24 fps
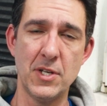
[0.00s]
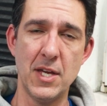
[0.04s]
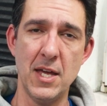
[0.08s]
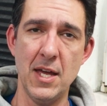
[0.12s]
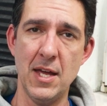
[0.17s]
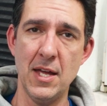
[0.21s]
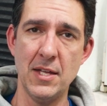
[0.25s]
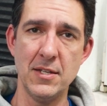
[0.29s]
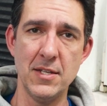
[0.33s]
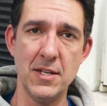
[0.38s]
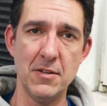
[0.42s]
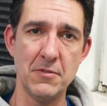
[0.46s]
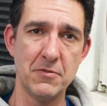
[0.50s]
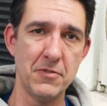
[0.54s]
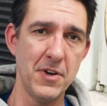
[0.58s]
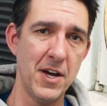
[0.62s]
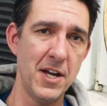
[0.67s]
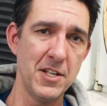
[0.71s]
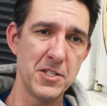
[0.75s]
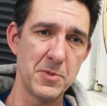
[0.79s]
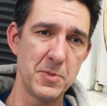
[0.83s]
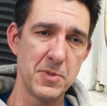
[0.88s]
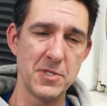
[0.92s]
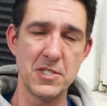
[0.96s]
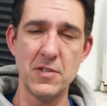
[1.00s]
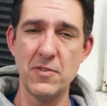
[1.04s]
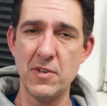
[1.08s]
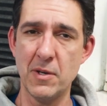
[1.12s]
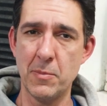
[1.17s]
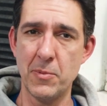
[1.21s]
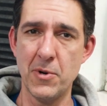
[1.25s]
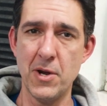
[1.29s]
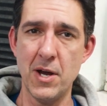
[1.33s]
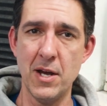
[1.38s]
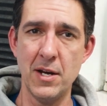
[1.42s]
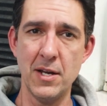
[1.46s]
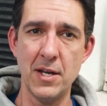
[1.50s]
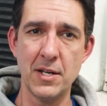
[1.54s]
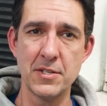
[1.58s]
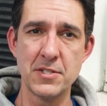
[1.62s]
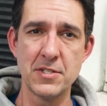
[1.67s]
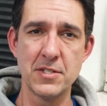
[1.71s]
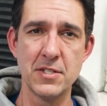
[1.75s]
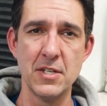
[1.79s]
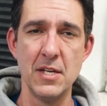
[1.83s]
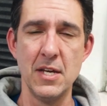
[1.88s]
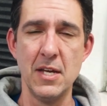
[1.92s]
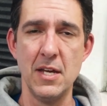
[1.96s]
can then find specific
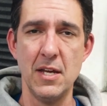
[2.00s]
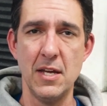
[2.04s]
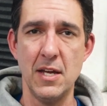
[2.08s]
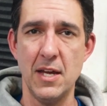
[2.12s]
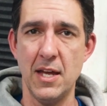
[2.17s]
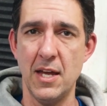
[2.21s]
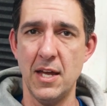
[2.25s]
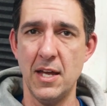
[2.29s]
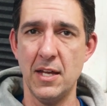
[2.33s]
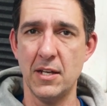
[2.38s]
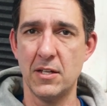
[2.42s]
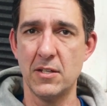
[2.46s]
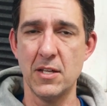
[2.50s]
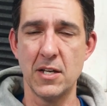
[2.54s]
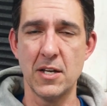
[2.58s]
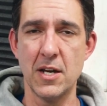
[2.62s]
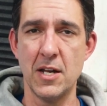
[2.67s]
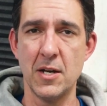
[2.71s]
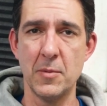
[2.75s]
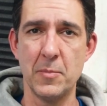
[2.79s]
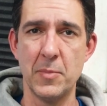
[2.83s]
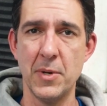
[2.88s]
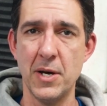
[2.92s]
products and click on a